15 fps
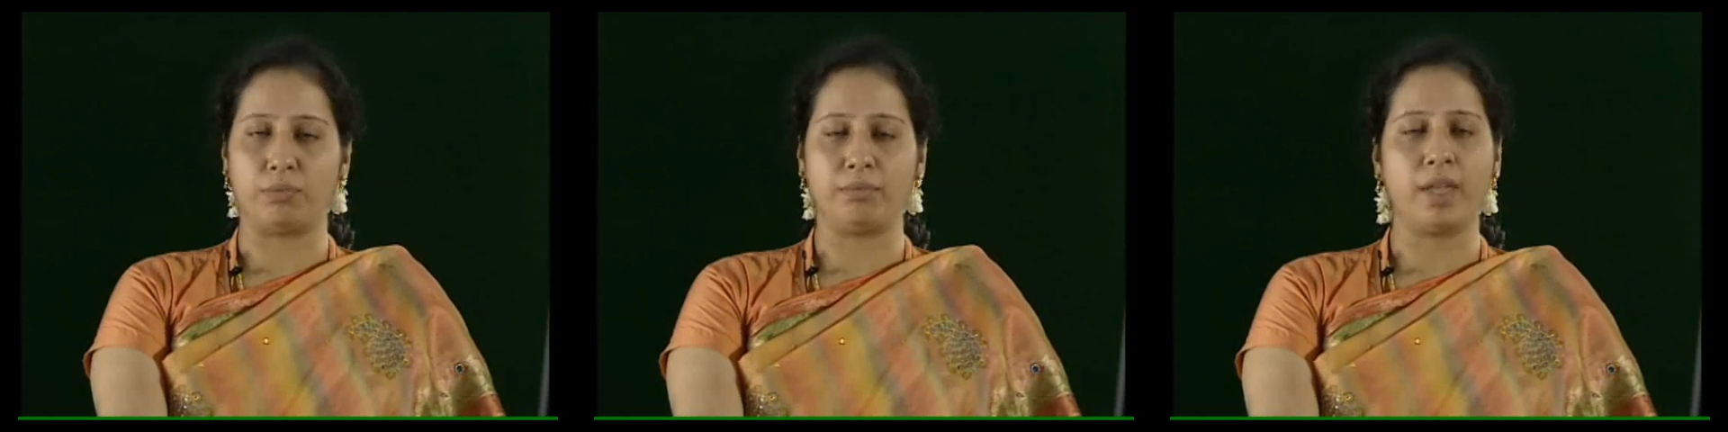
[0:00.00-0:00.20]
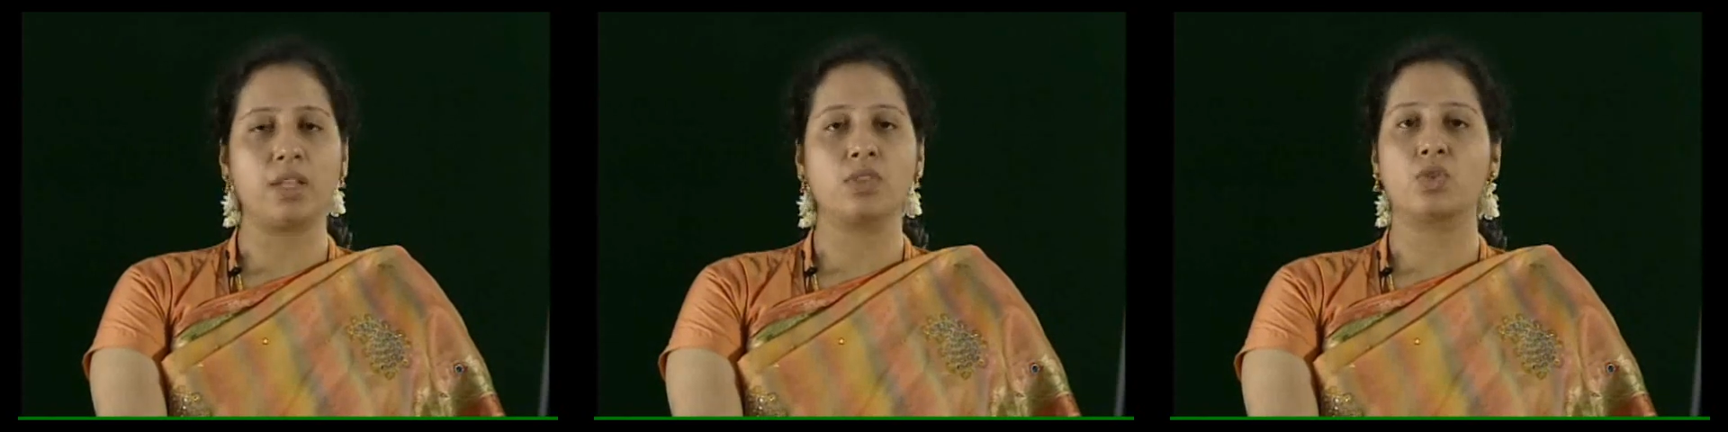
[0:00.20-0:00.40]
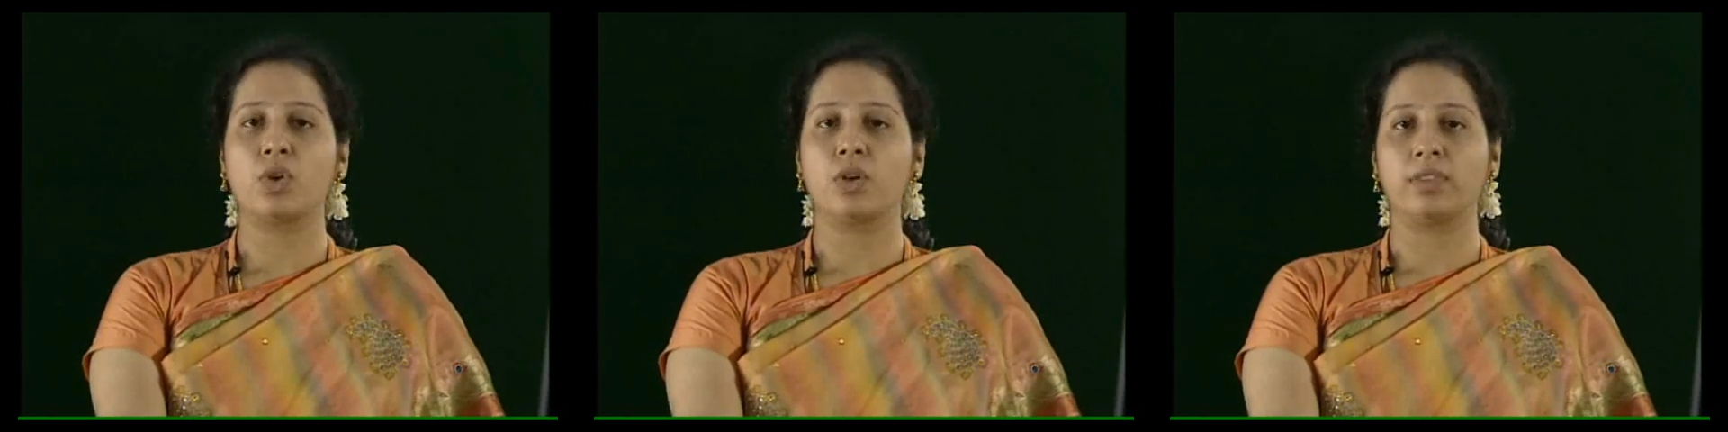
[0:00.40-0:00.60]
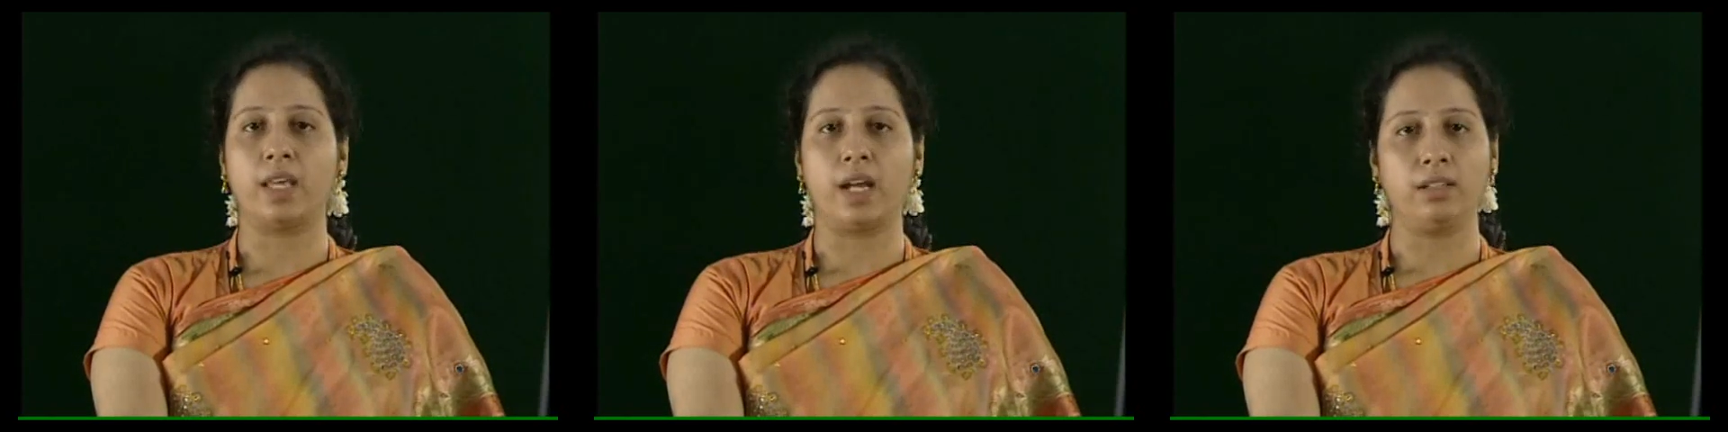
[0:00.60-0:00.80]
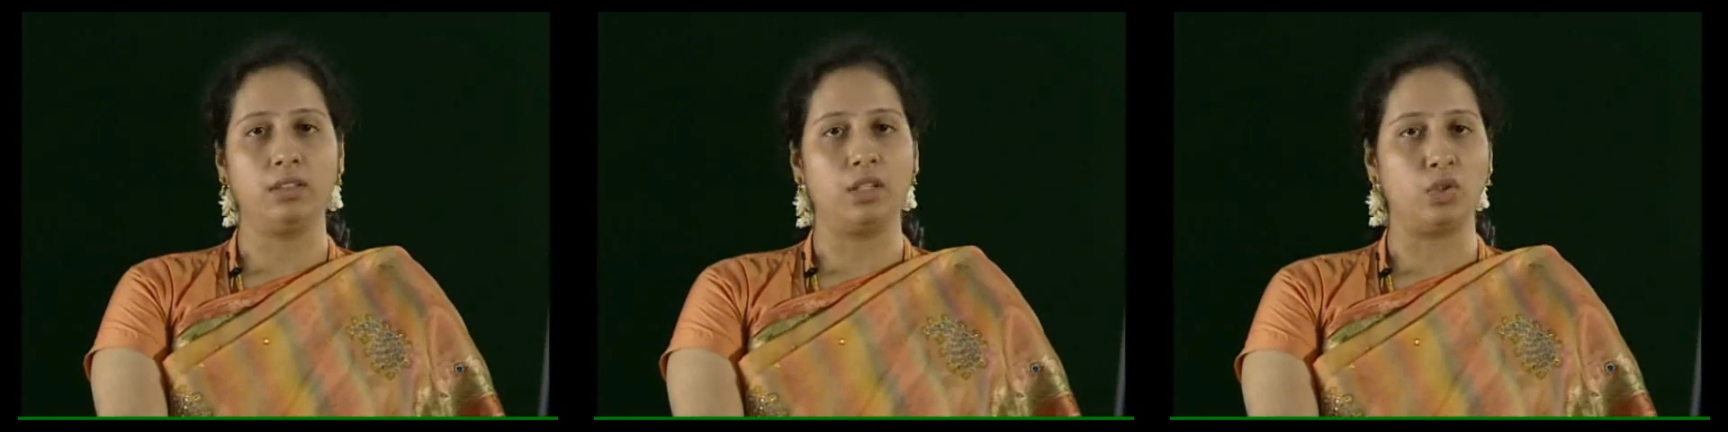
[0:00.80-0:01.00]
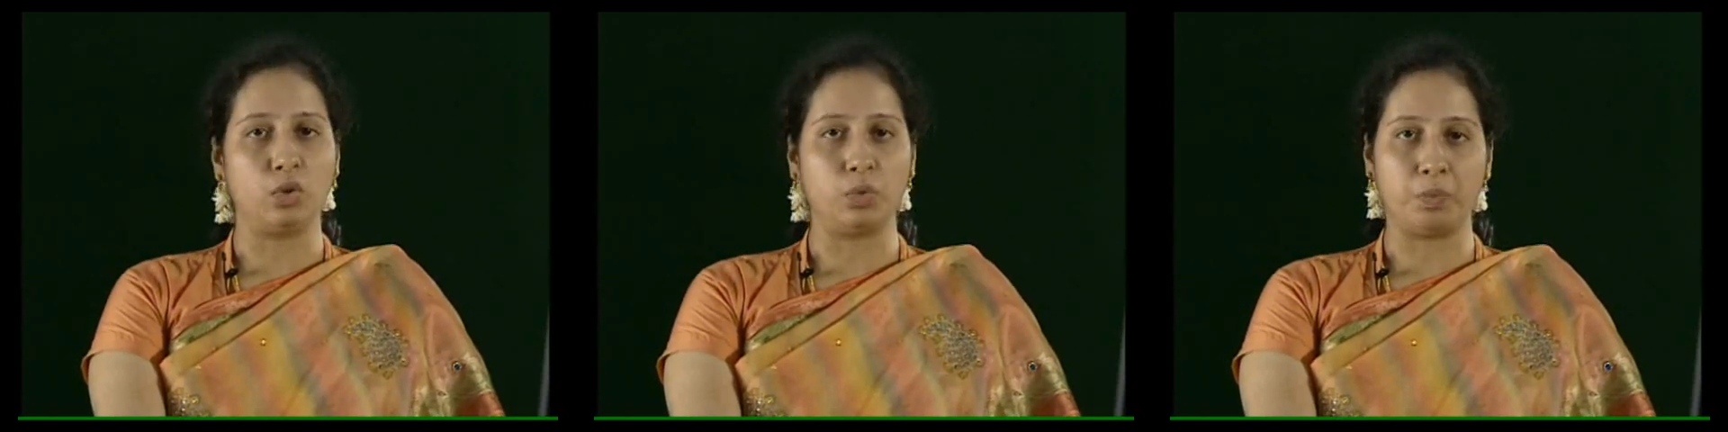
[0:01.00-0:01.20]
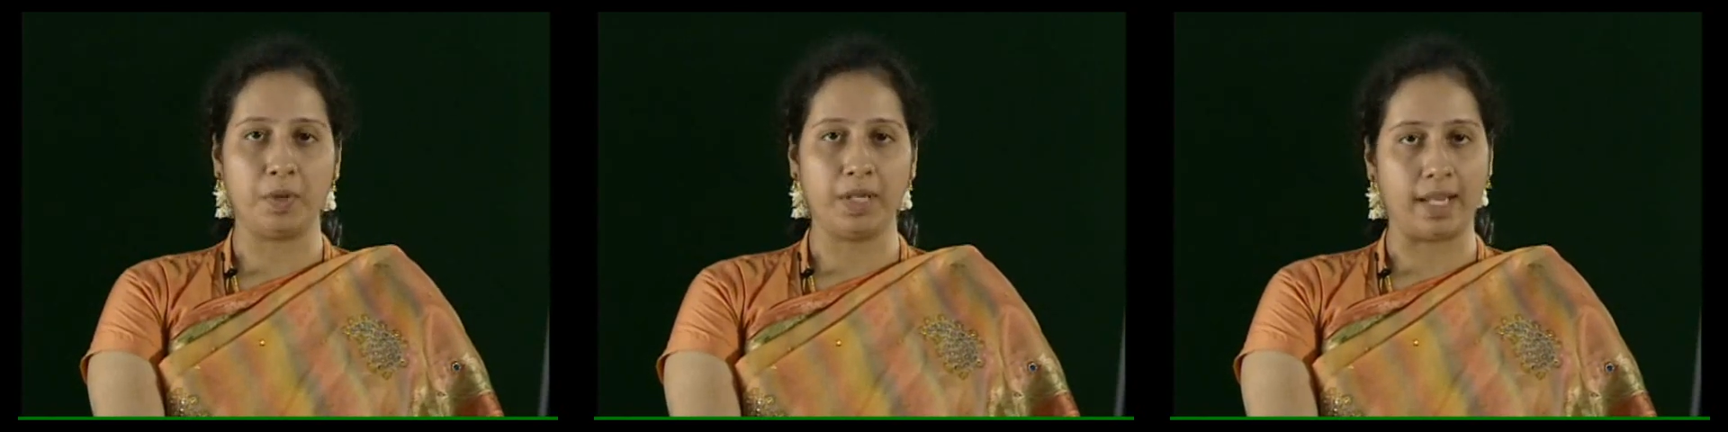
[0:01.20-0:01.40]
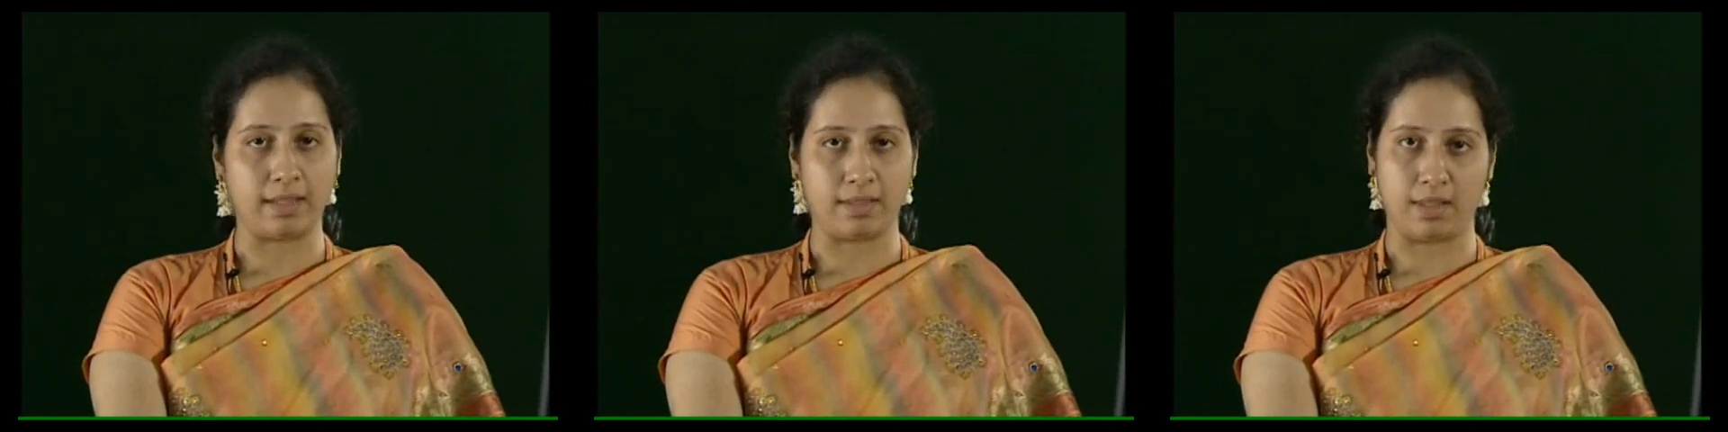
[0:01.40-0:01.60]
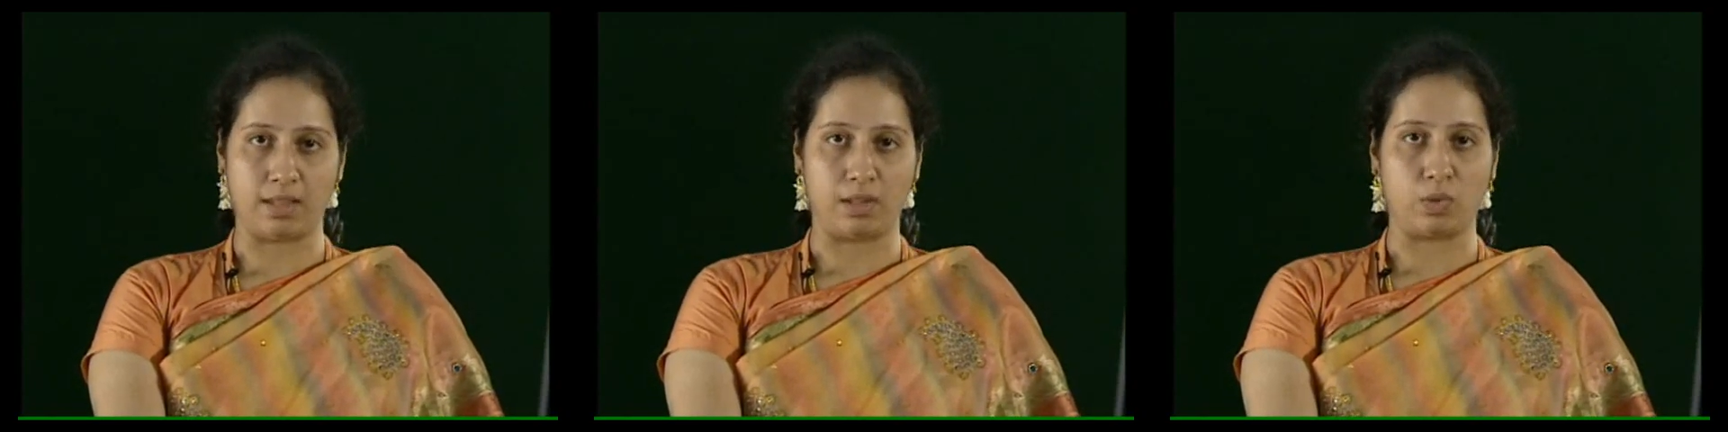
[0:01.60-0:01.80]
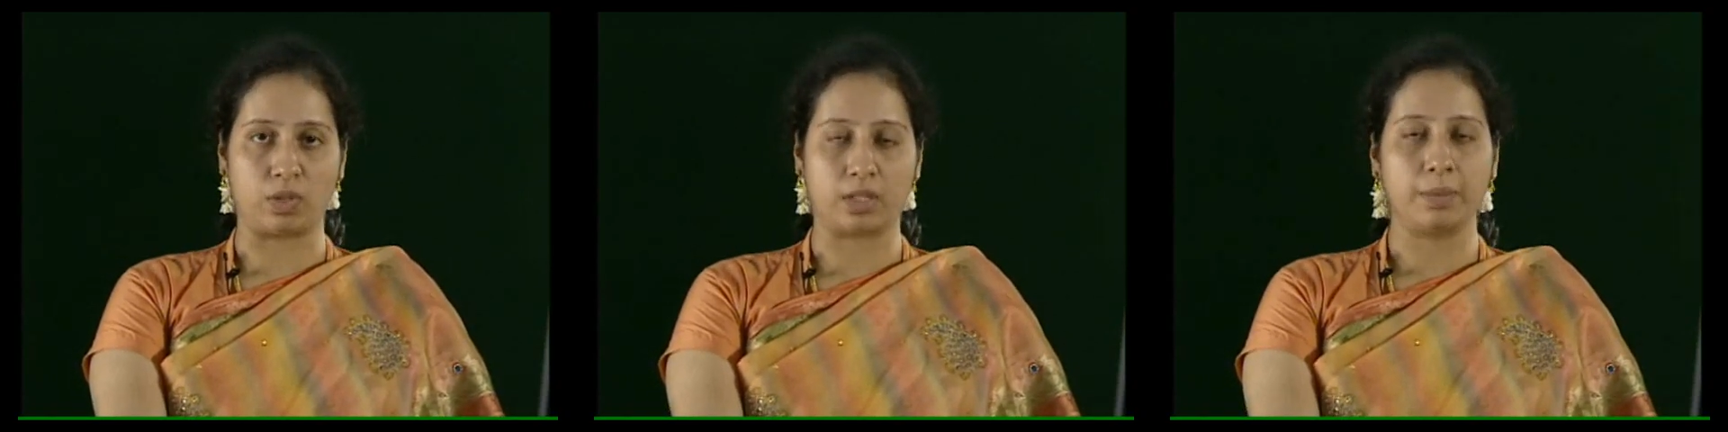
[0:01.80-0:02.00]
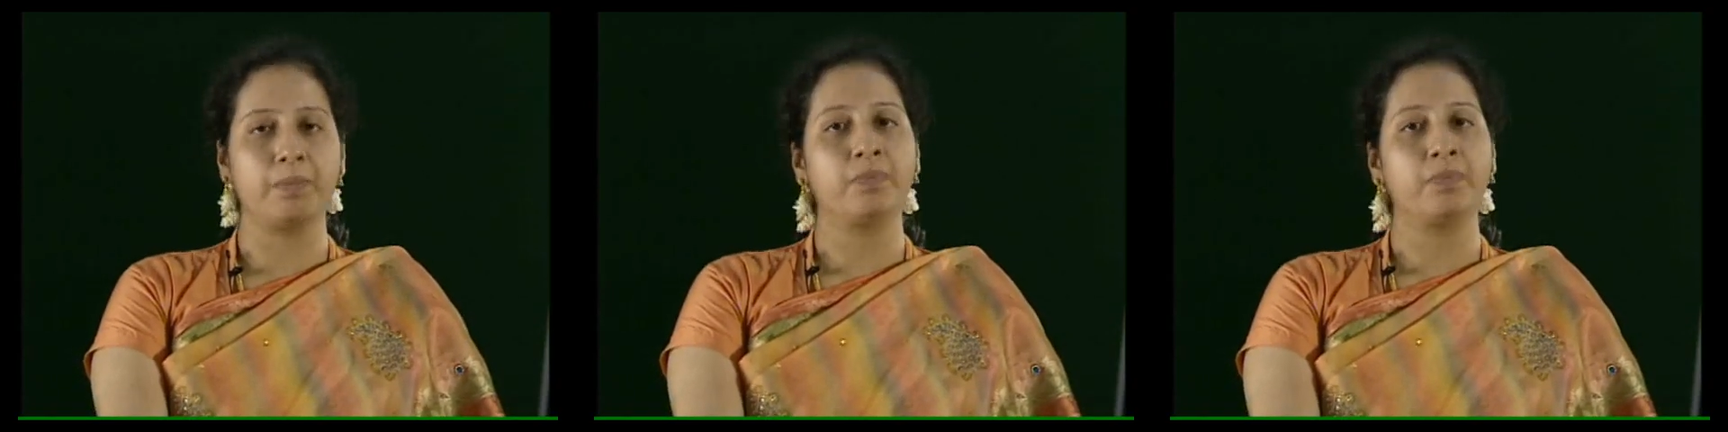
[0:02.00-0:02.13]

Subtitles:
based on that the loop will execute.